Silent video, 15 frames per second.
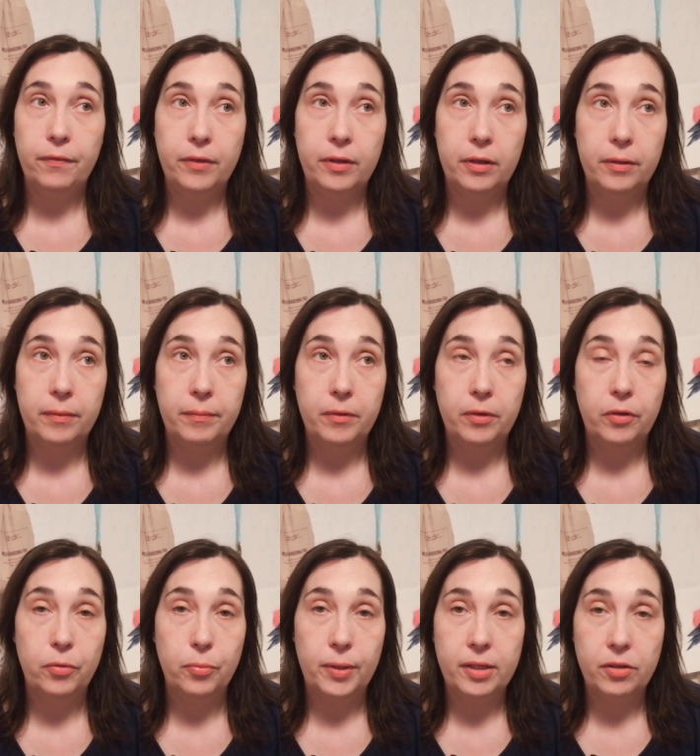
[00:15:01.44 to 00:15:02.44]
the
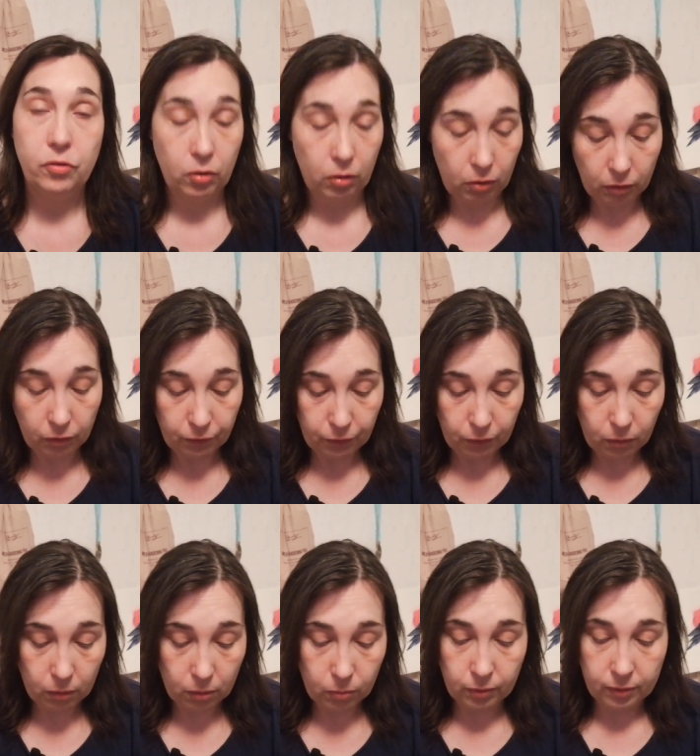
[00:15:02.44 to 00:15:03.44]
threads called
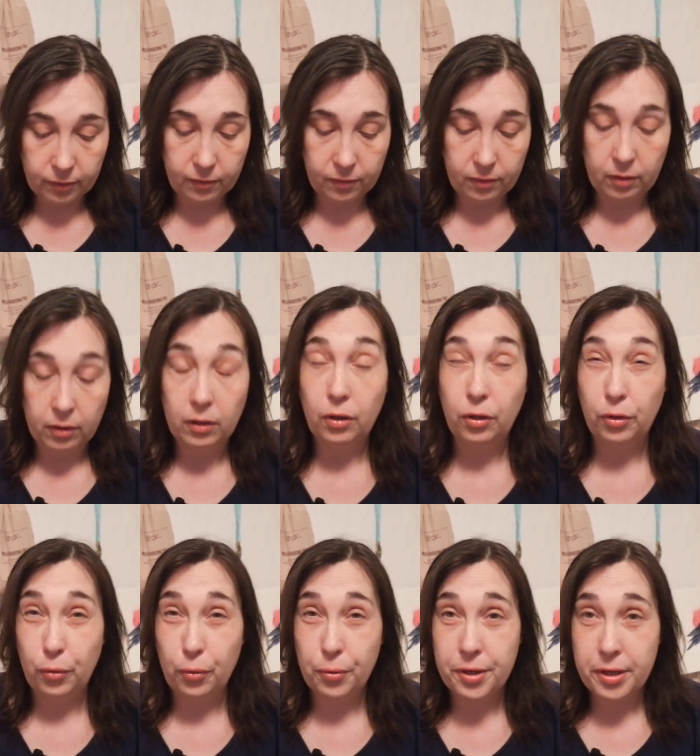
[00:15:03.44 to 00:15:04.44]
for was
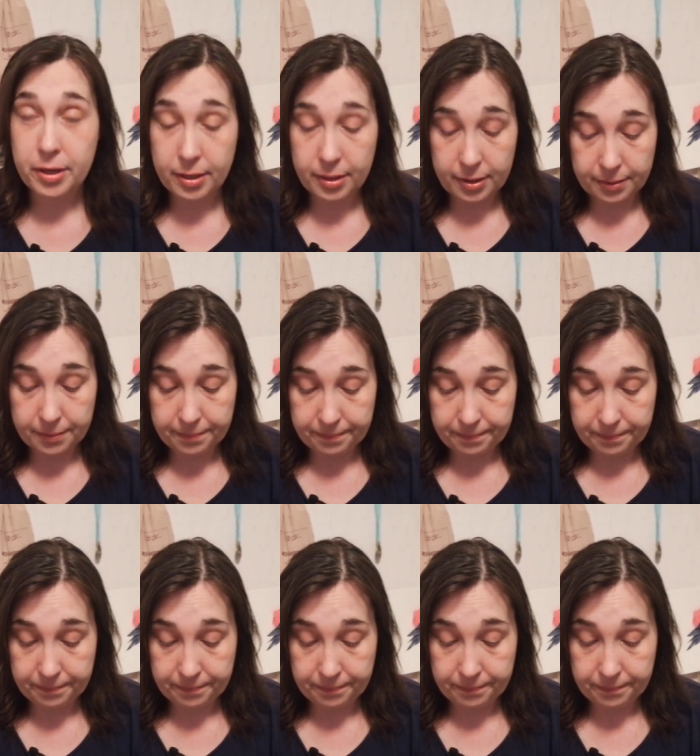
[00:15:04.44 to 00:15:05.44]
Gloriana
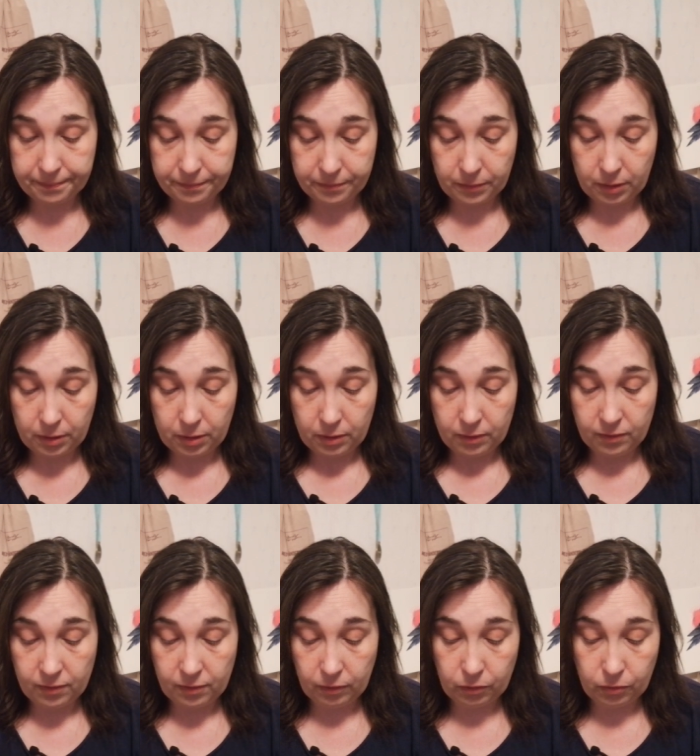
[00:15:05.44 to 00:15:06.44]

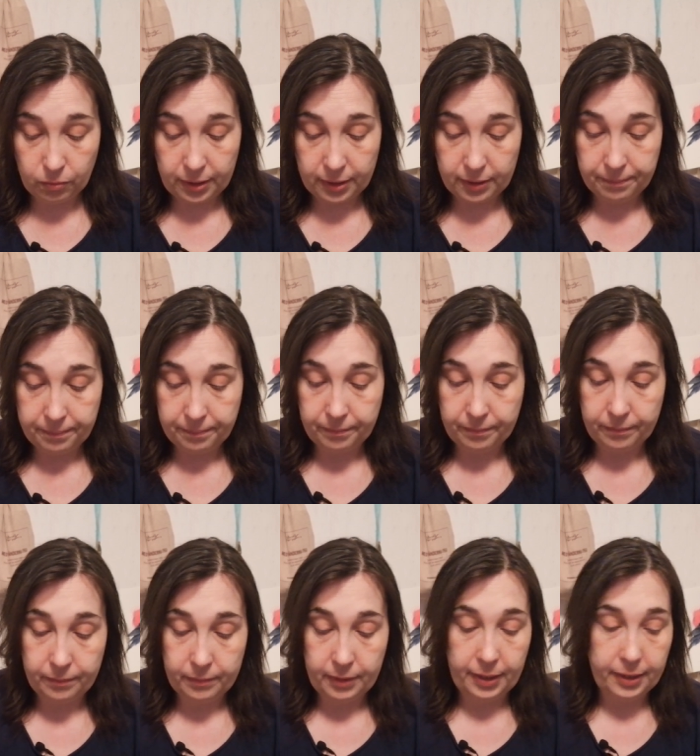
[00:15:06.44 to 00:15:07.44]
silk thread,
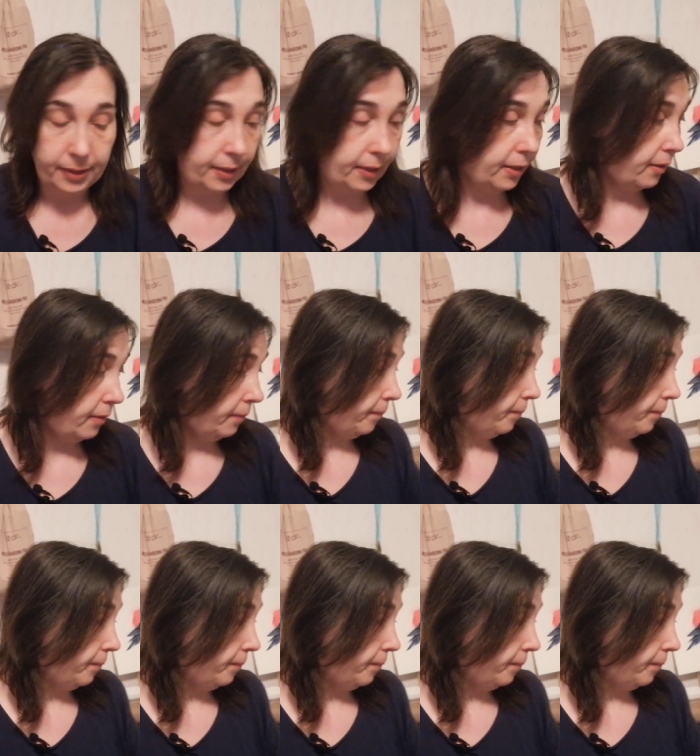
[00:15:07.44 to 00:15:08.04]
hand dyed,